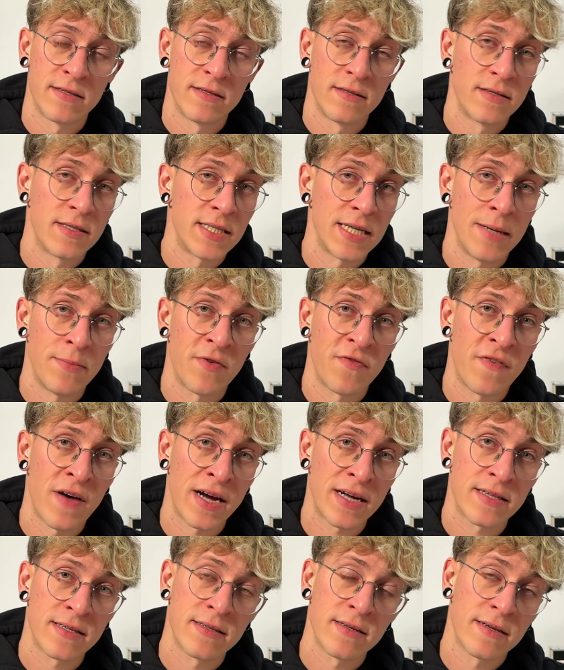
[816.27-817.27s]
Same
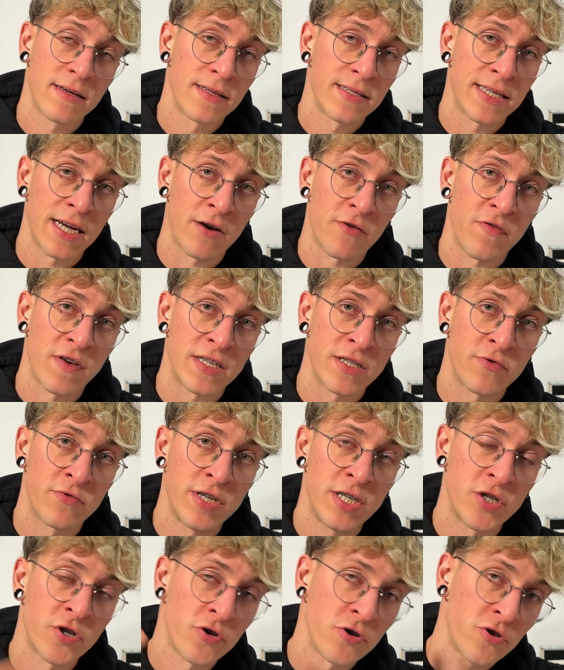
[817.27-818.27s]
effect, sacrifice a
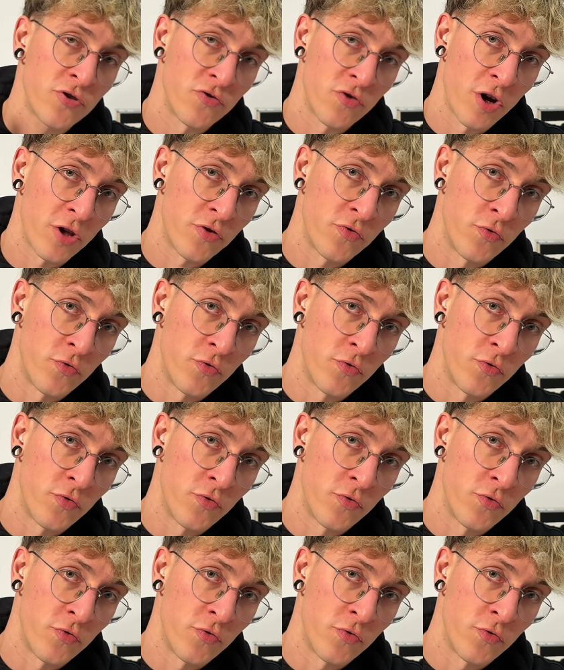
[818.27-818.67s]
creature, draw 2